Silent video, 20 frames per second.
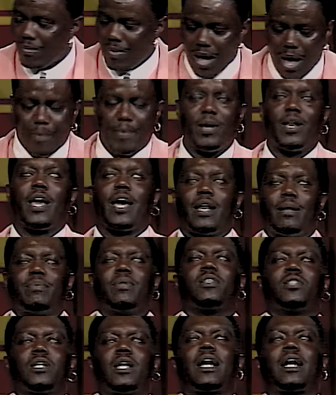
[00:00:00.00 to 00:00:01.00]
I'll be laying up there
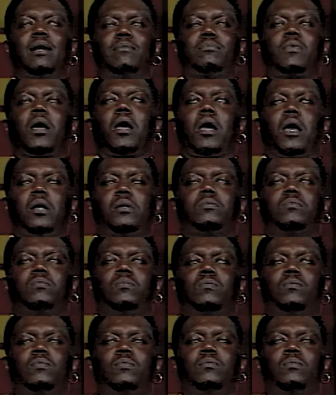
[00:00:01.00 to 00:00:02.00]
just like I'm dead.
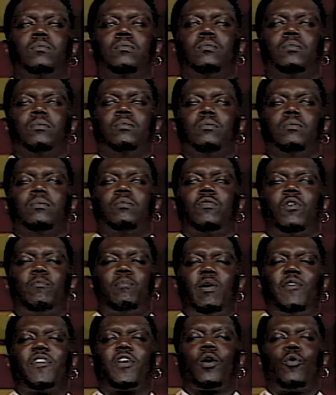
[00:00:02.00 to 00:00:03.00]
A
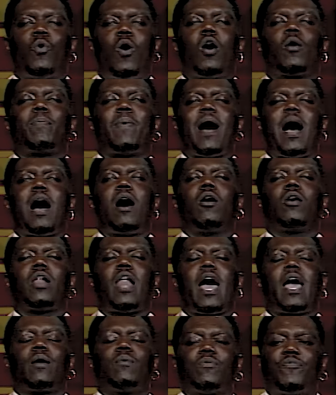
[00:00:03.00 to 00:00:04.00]
motherfucker walk by, I
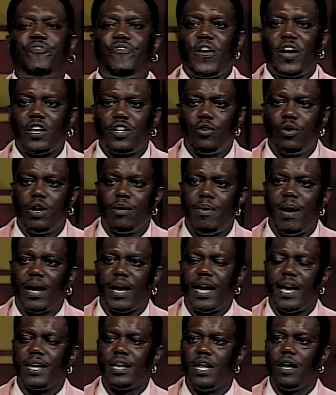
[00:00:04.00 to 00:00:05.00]
like, fuck you doing in my
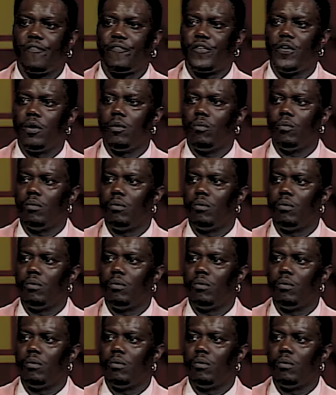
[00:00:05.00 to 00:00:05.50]
goddamn funeral?